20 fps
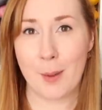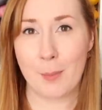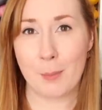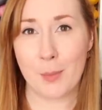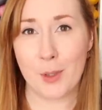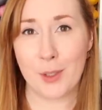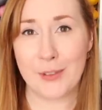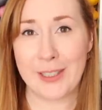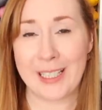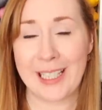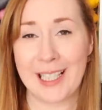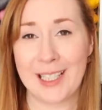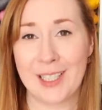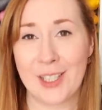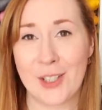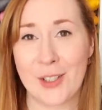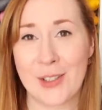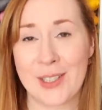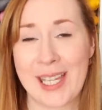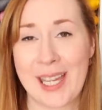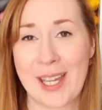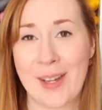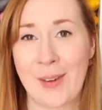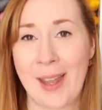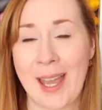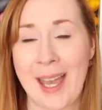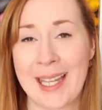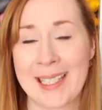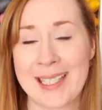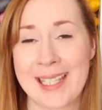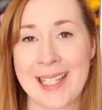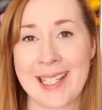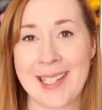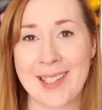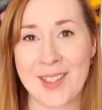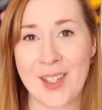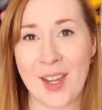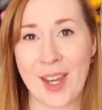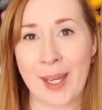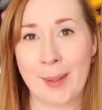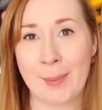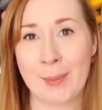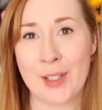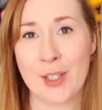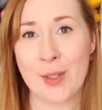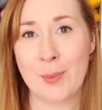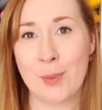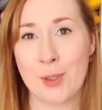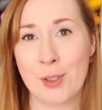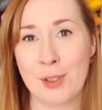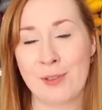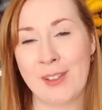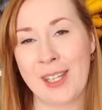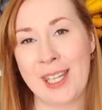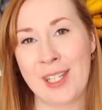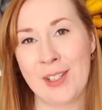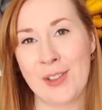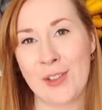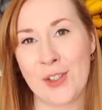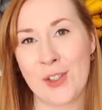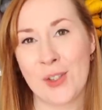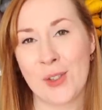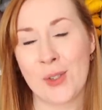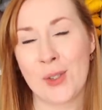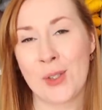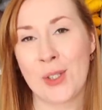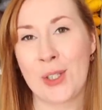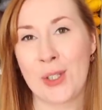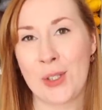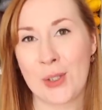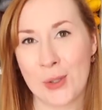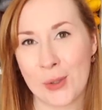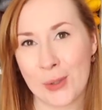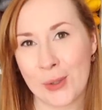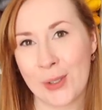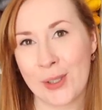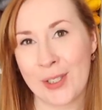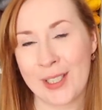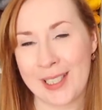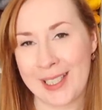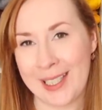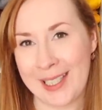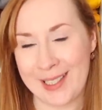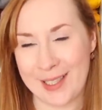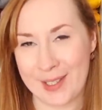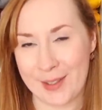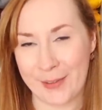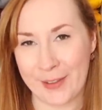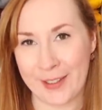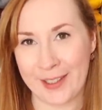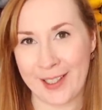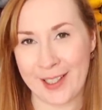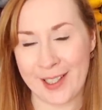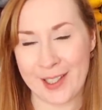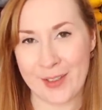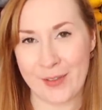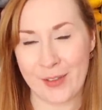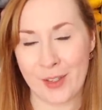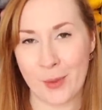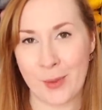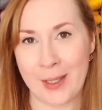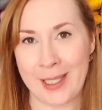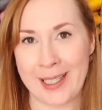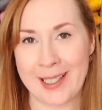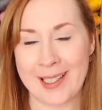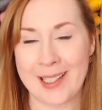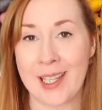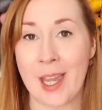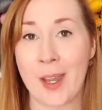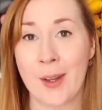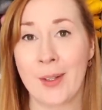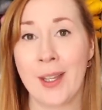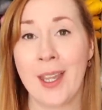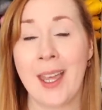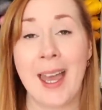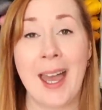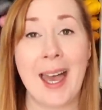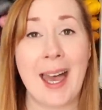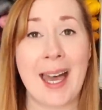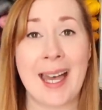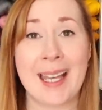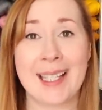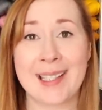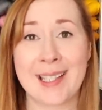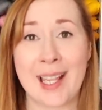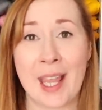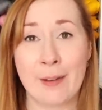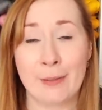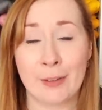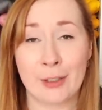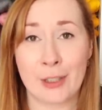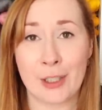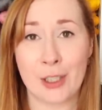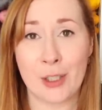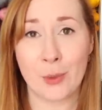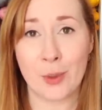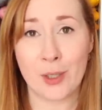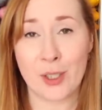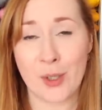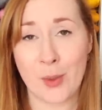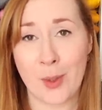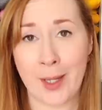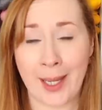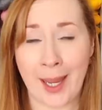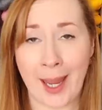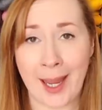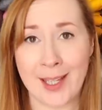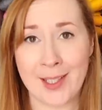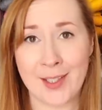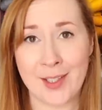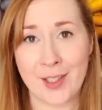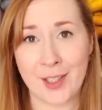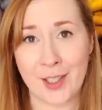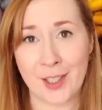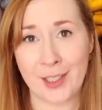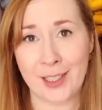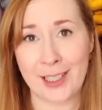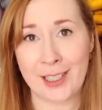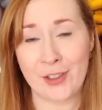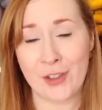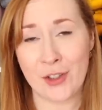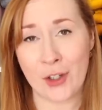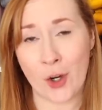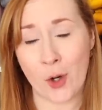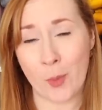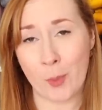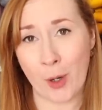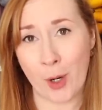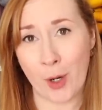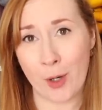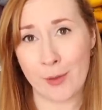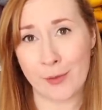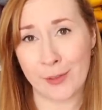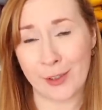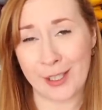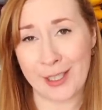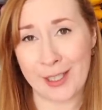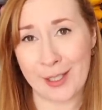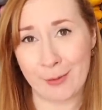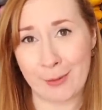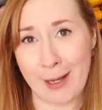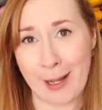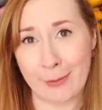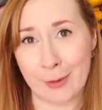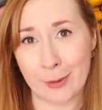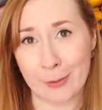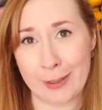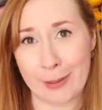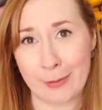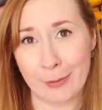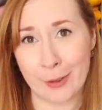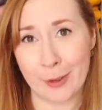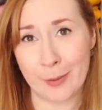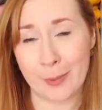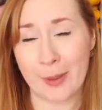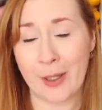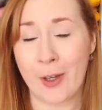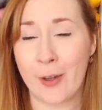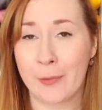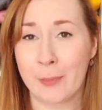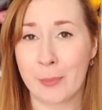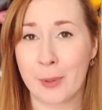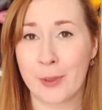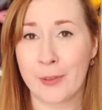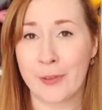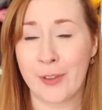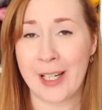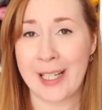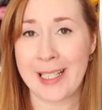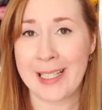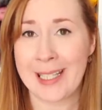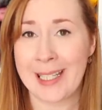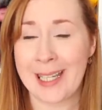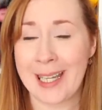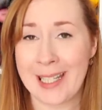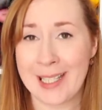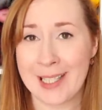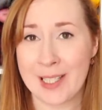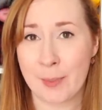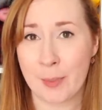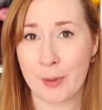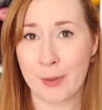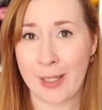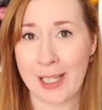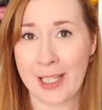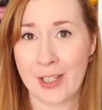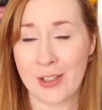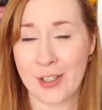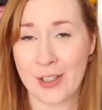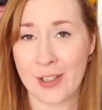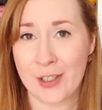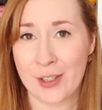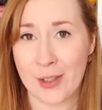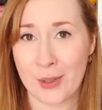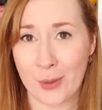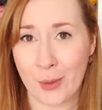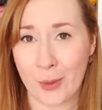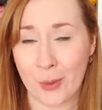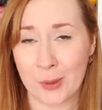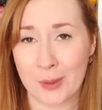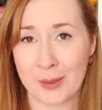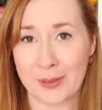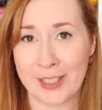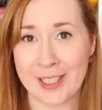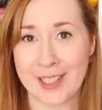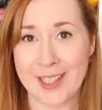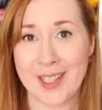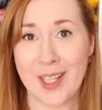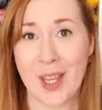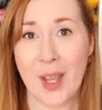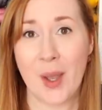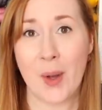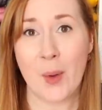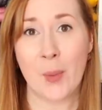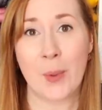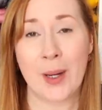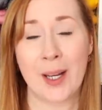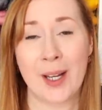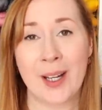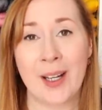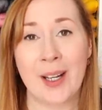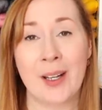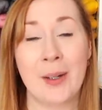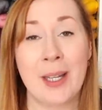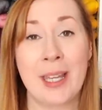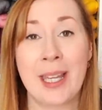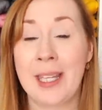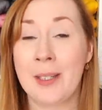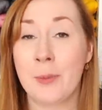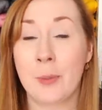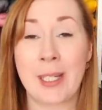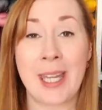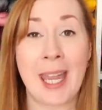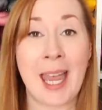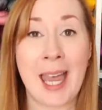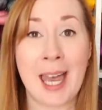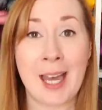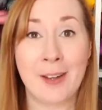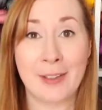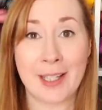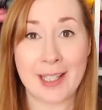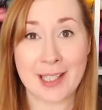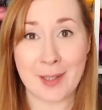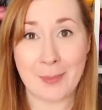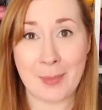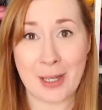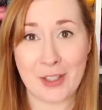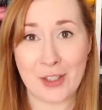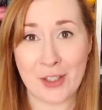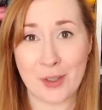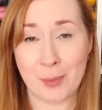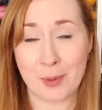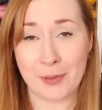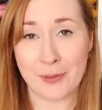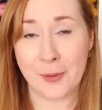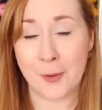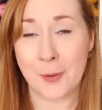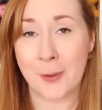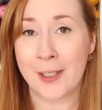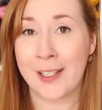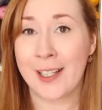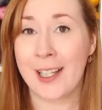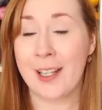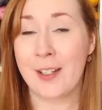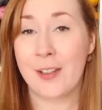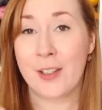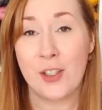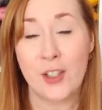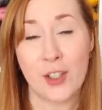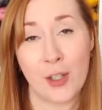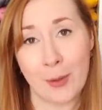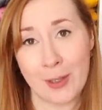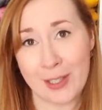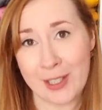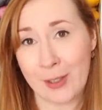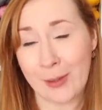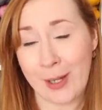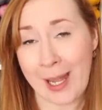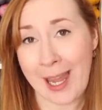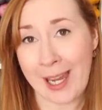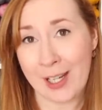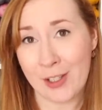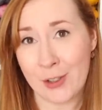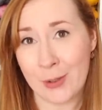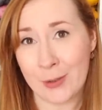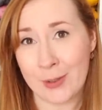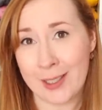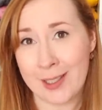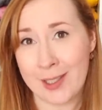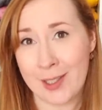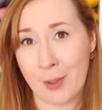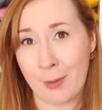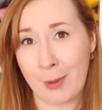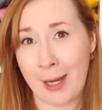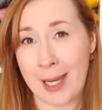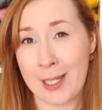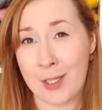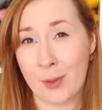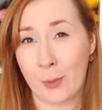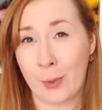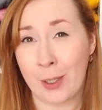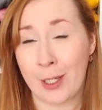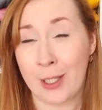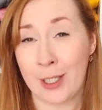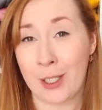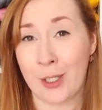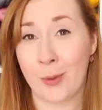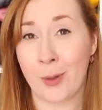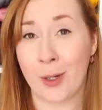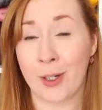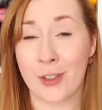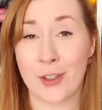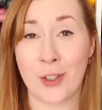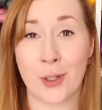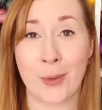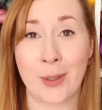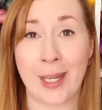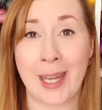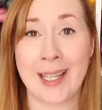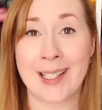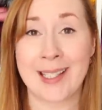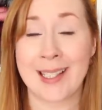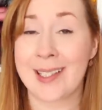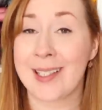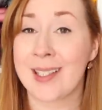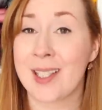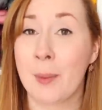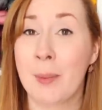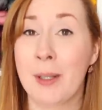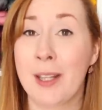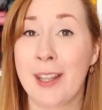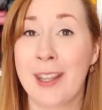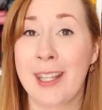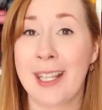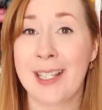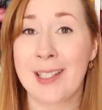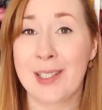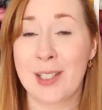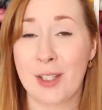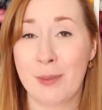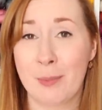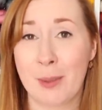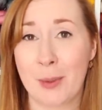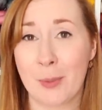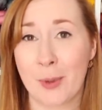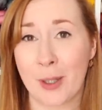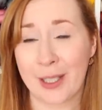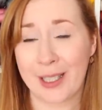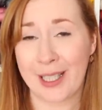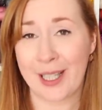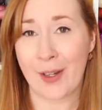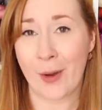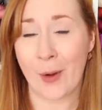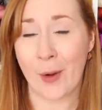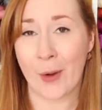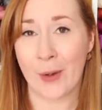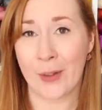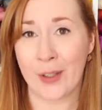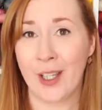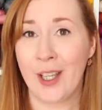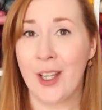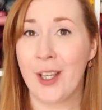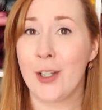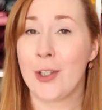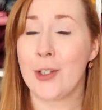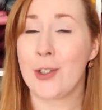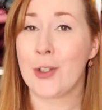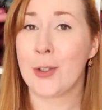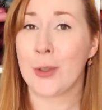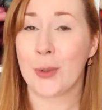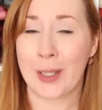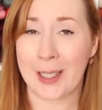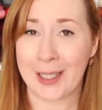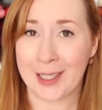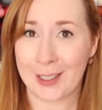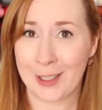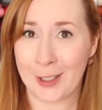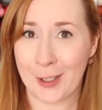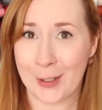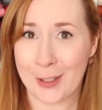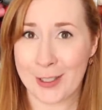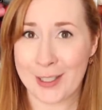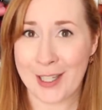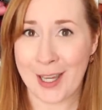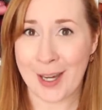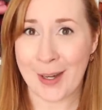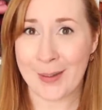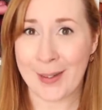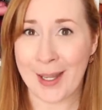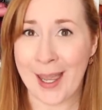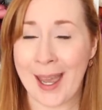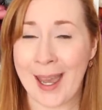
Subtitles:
Moving along now, and it is time to move into your knits for the last few weeks. Now, as ever, you are doing a sterling job over in the Ravelry group of providing inspiration to all of us, where we have, as I mentioned before, the Show Us Your Actual Knits thread, where you are showcasing some of the things you've been working on during lockdown.